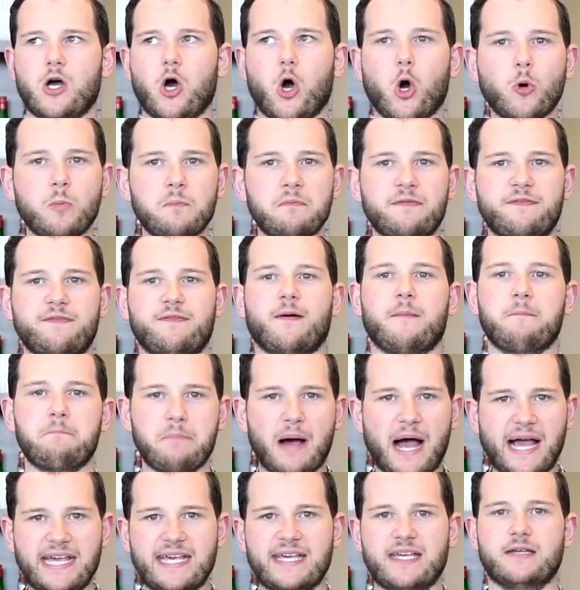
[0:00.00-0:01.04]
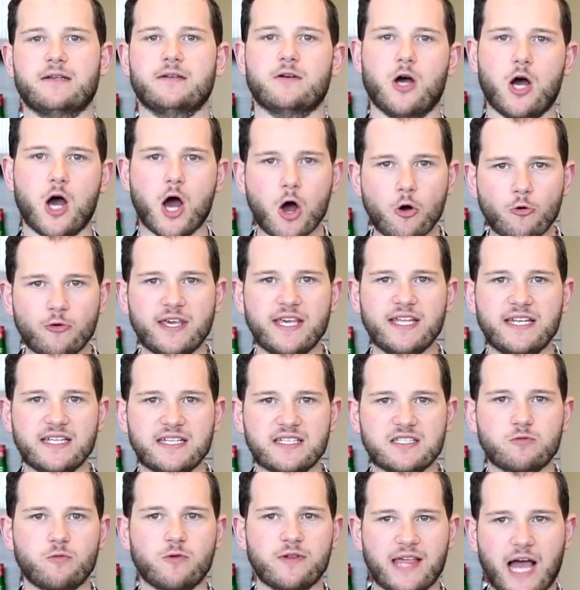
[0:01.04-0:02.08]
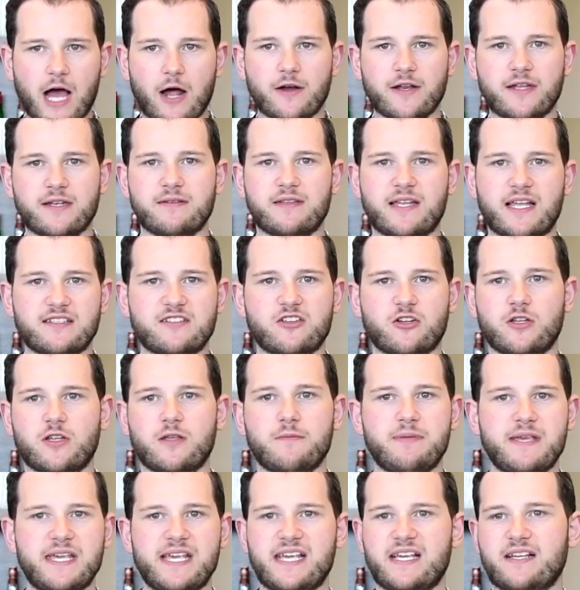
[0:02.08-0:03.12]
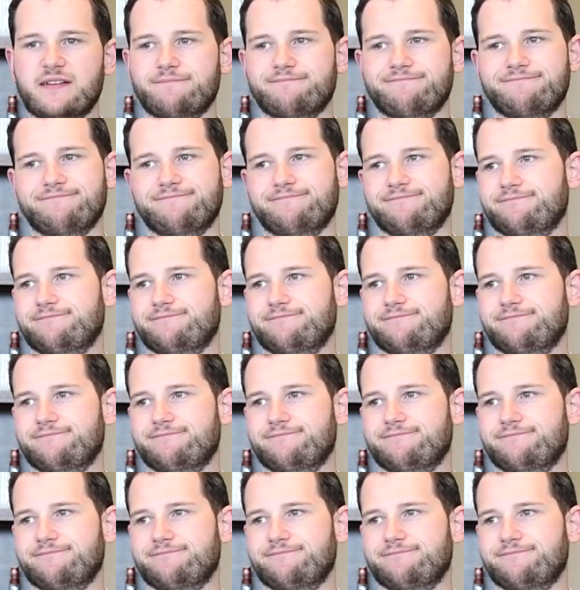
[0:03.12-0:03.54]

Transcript: oomph, bite, oakiness without it necessarily being